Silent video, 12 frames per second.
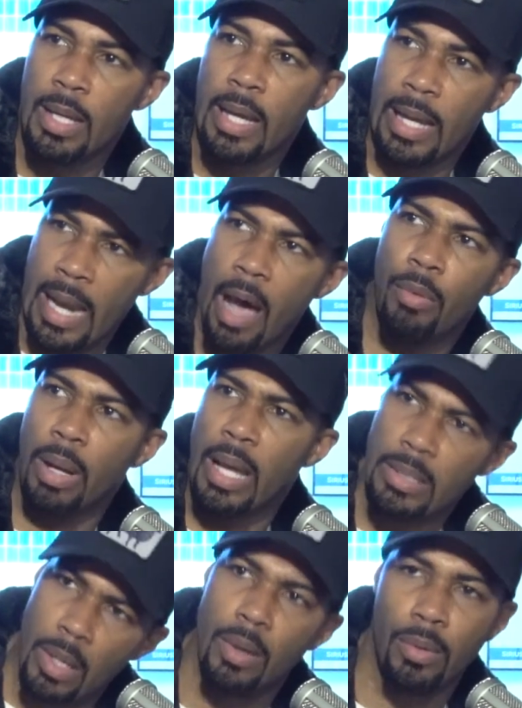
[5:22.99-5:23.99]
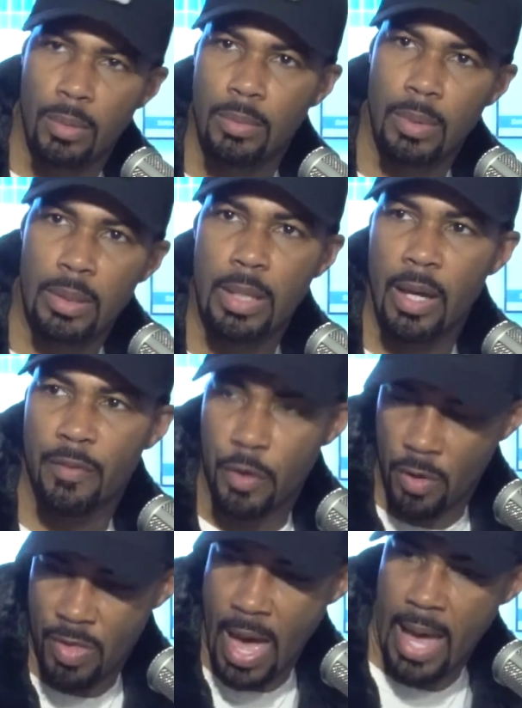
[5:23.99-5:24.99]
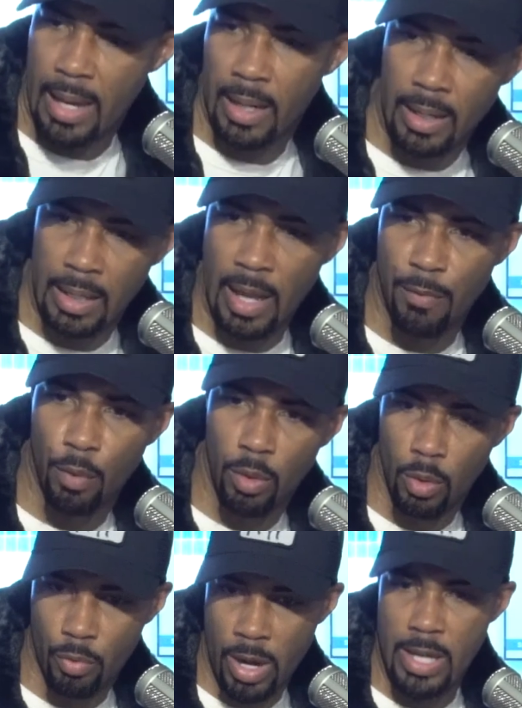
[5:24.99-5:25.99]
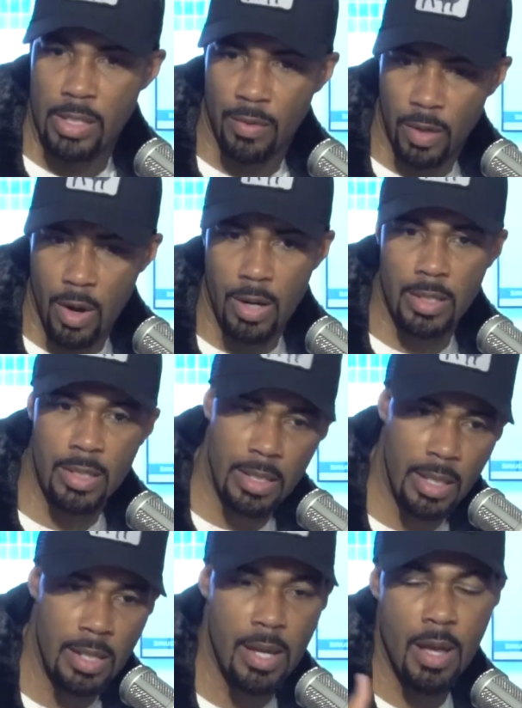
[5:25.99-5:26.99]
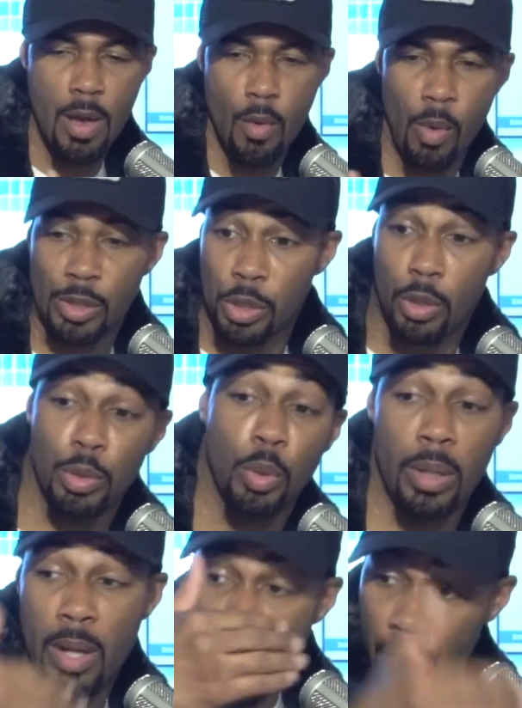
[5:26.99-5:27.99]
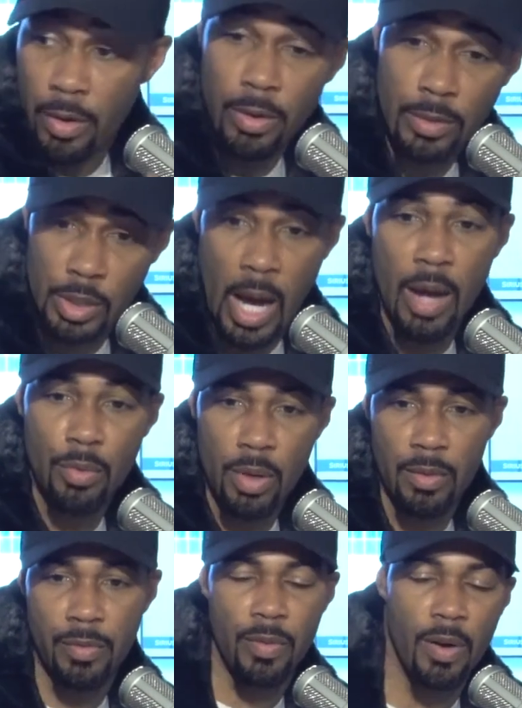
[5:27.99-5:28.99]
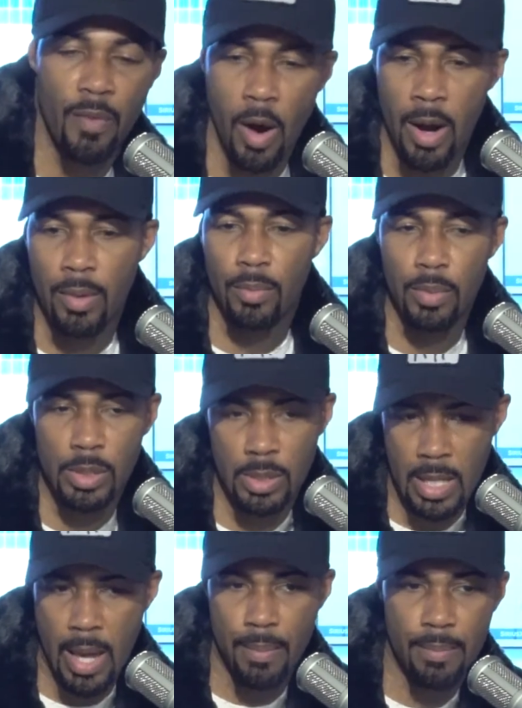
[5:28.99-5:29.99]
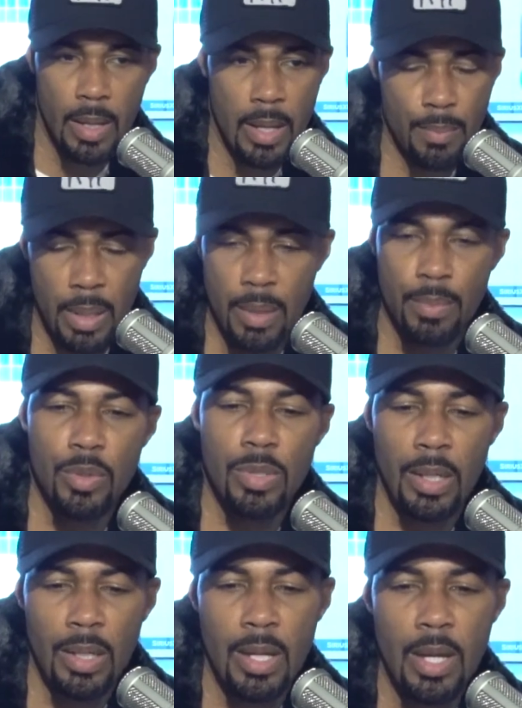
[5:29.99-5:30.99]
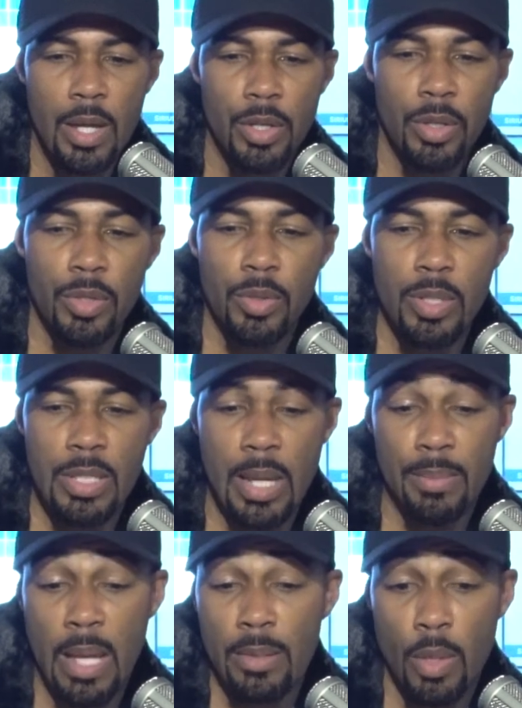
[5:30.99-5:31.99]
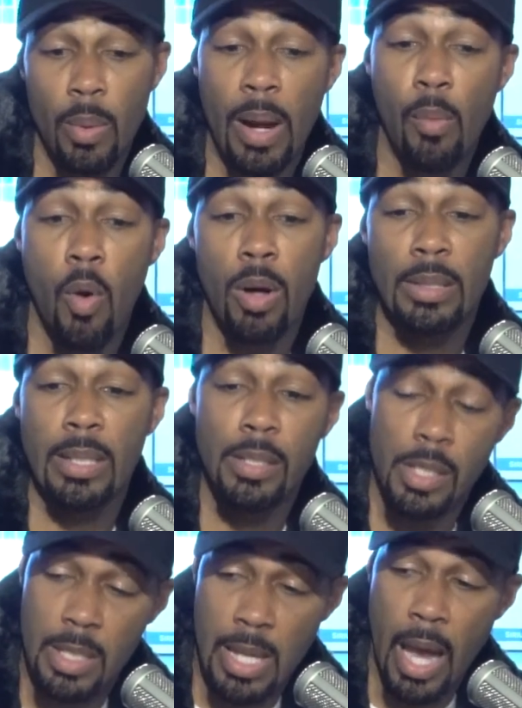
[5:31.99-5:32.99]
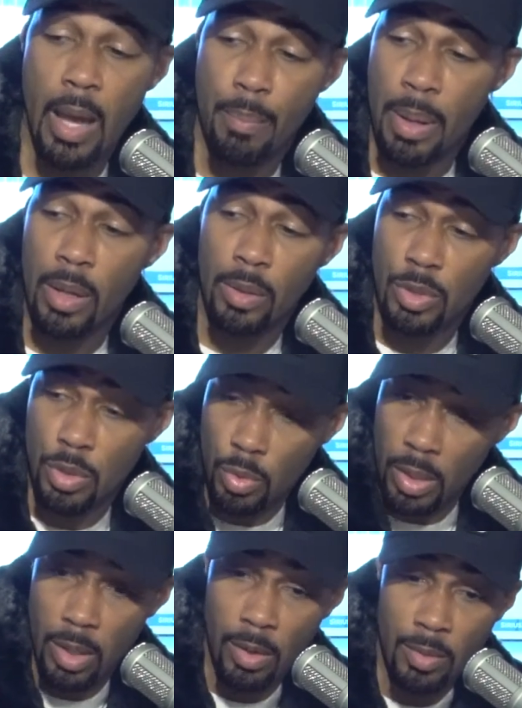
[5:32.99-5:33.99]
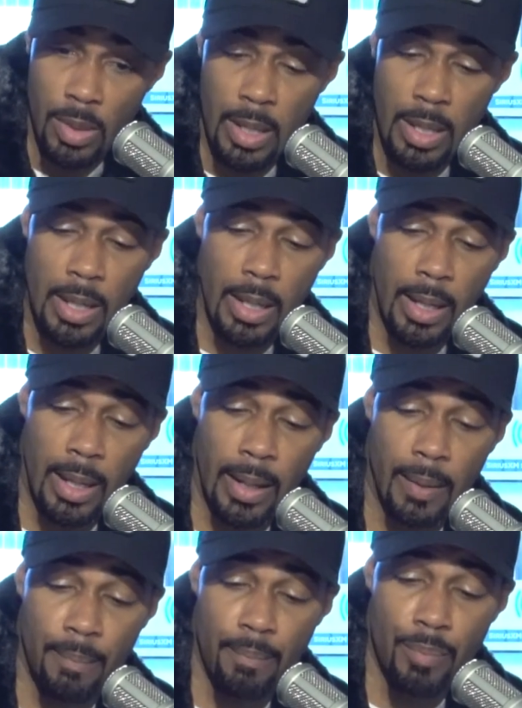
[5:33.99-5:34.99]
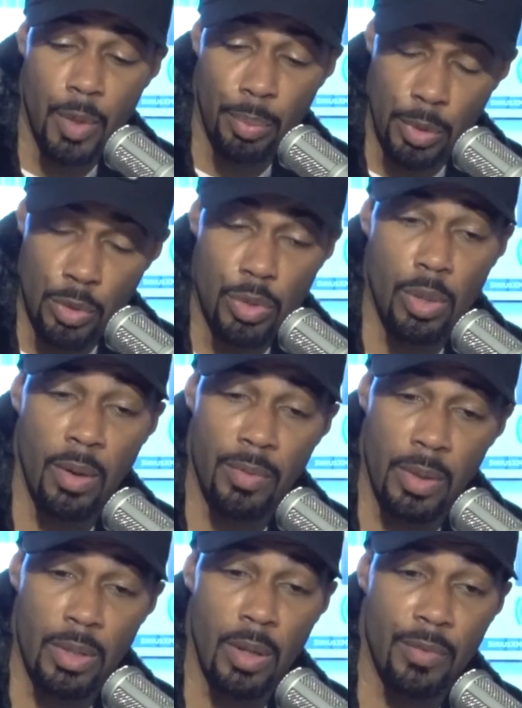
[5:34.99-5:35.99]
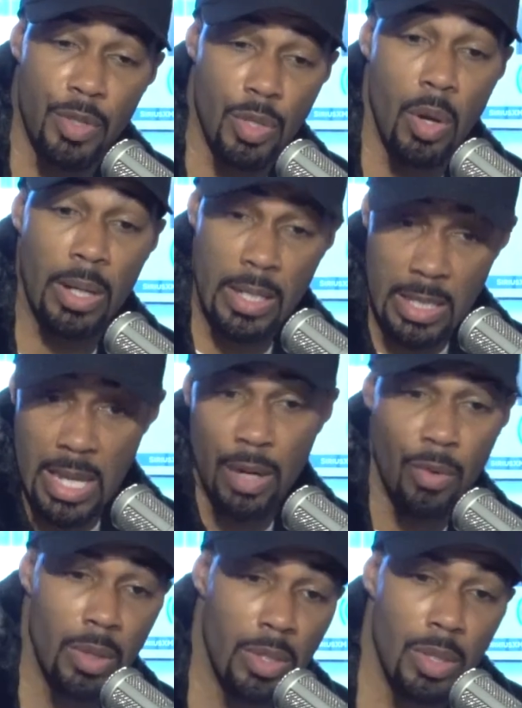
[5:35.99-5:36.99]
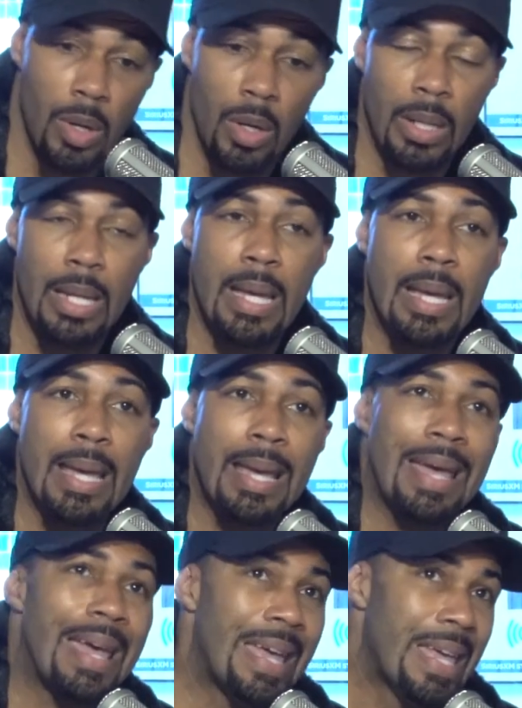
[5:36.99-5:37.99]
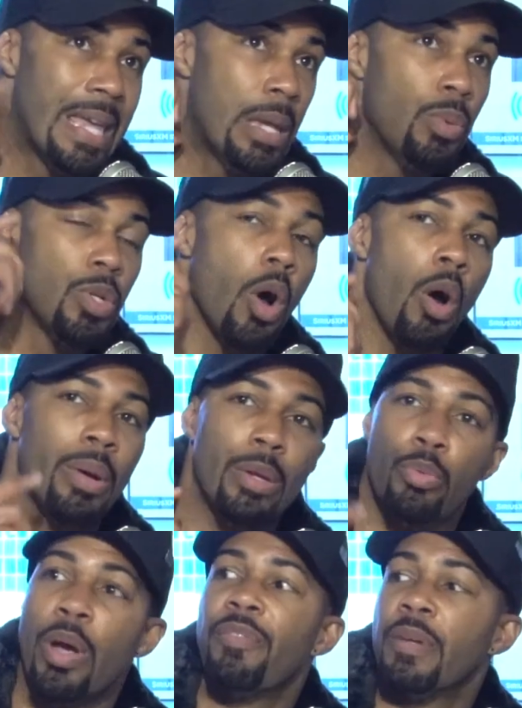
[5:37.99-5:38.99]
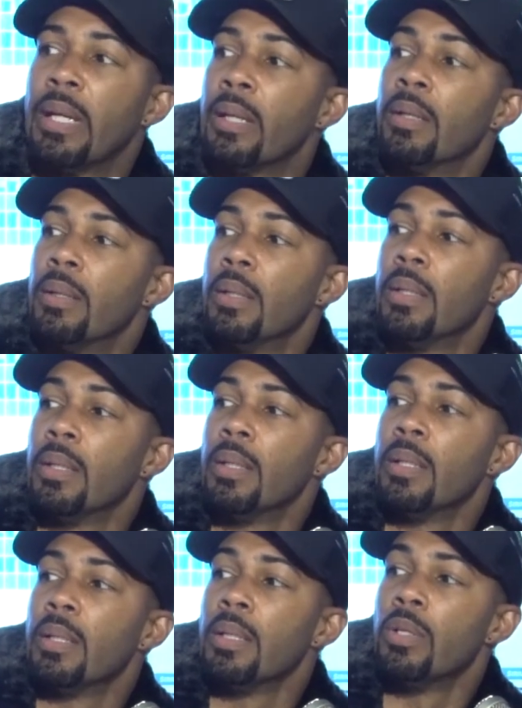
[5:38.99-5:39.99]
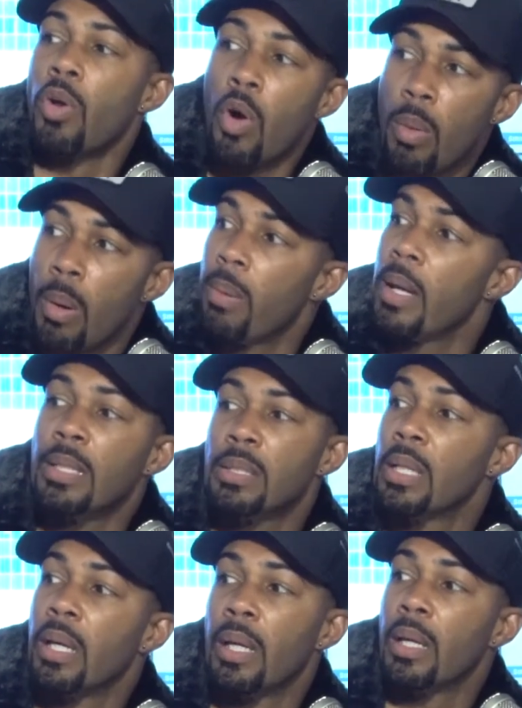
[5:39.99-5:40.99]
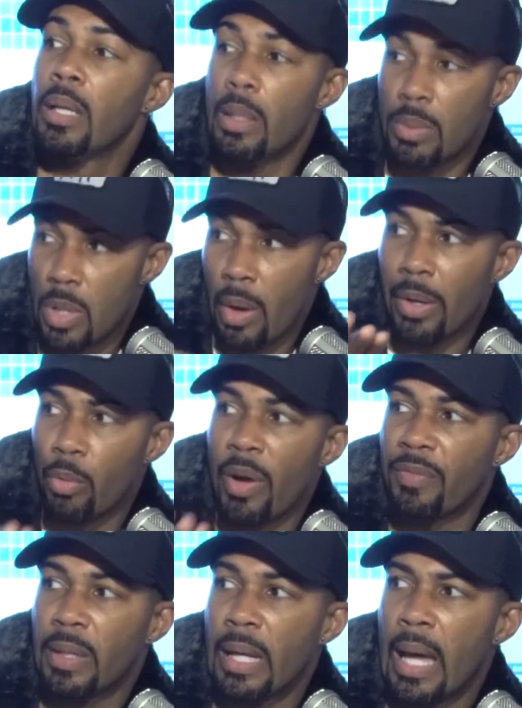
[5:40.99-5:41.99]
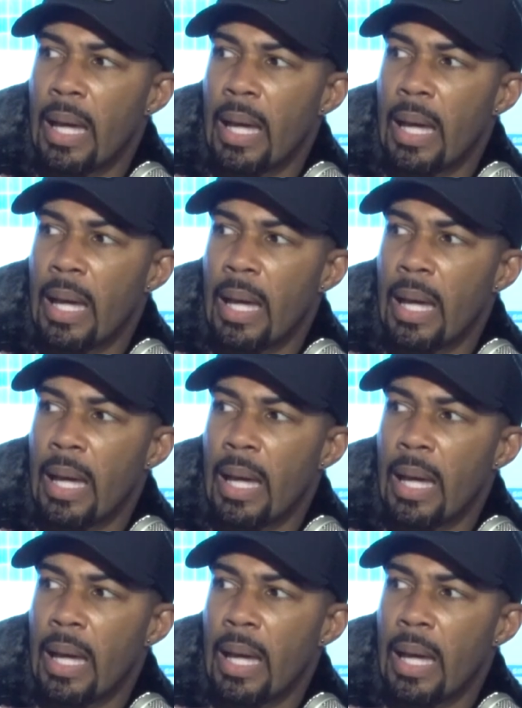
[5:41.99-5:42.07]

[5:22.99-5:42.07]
And now I realize, oh, well, yeah, if you're that level or range of an artist, then once you go to another genre of art, which that being music, you can do the same thing. So when I walked in Josiah Bell's studio, the producer of the song and the singer on the song, he was already riffing. No more bloodshed. He was already riffing that.